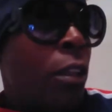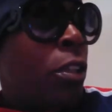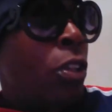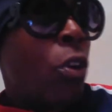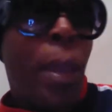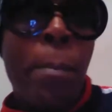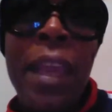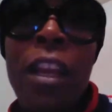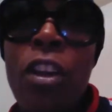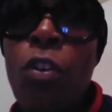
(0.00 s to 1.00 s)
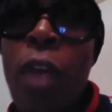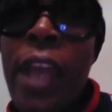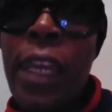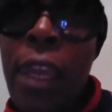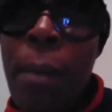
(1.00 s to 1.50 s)
You know, they making
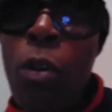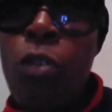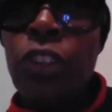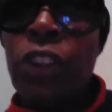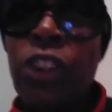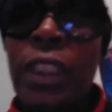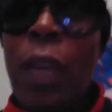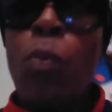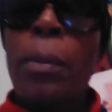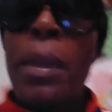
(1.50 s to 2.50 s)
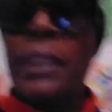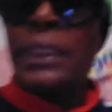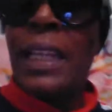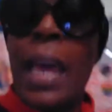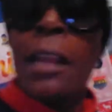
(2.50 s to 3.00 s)
crackhead moves and shit. They want to make it
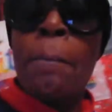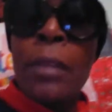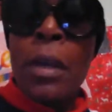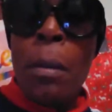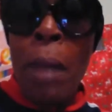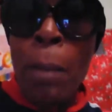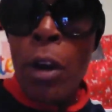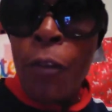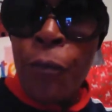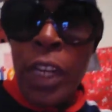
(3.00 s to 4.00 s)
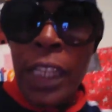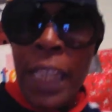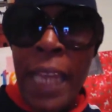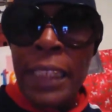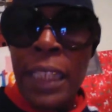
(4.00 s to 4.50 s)
seem like my motherfucking
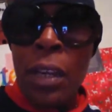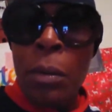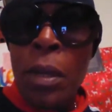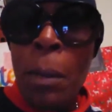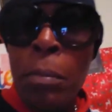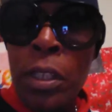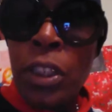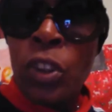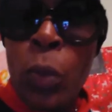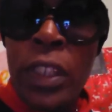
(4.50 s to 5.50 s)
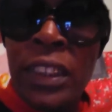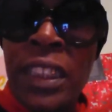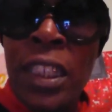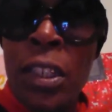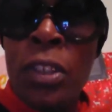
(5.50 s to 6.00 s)
goddamn blood, sweat, and
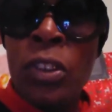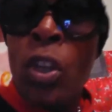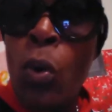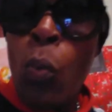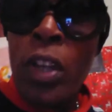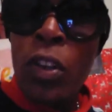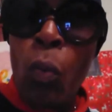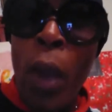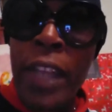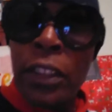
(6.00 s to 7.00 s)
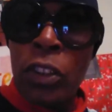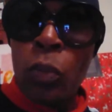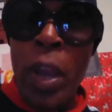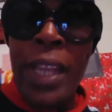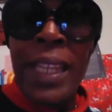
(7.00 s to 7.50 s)
tears wasn't a righteous
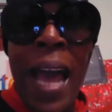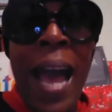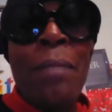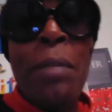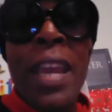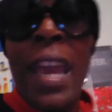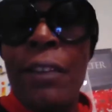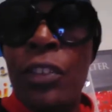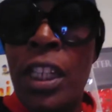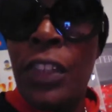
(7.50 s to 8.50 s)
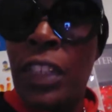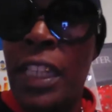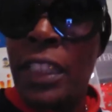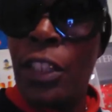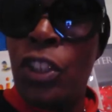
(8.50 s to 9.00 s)
way. Now, I may have done
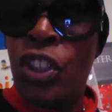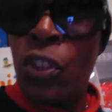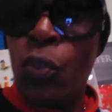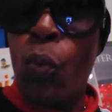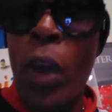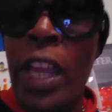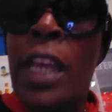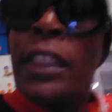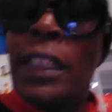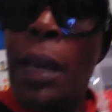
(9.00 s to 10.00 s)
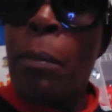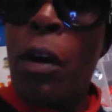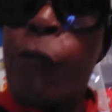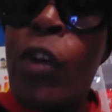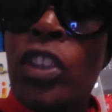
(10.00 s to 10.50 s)
things in a general way to let
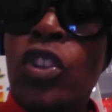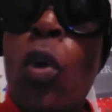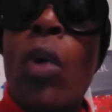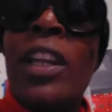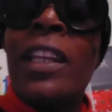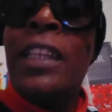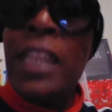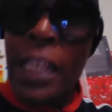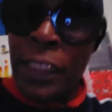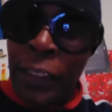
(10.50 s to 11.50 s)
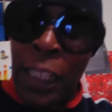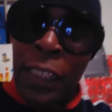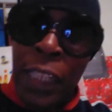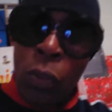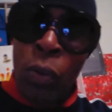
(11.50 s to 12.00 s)
motherfuckers know what niggas
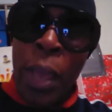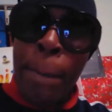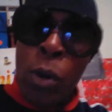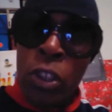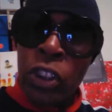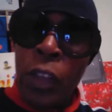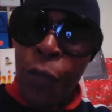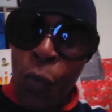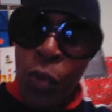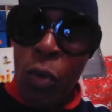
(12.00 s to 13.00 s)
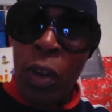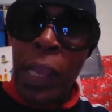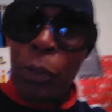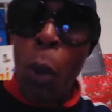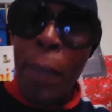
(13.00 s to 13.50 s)
that's on that bullshit for real
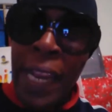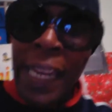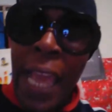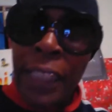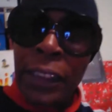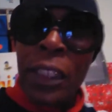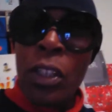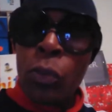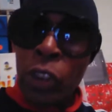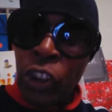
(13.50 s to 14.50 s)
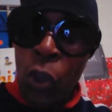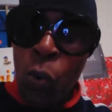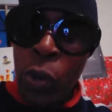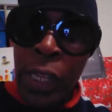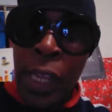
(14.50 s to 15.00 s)
kleptomaniacs was
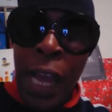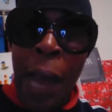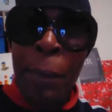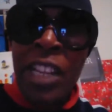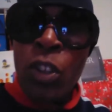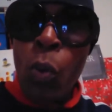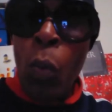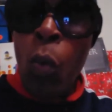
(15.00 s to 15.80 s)
doing. I may do it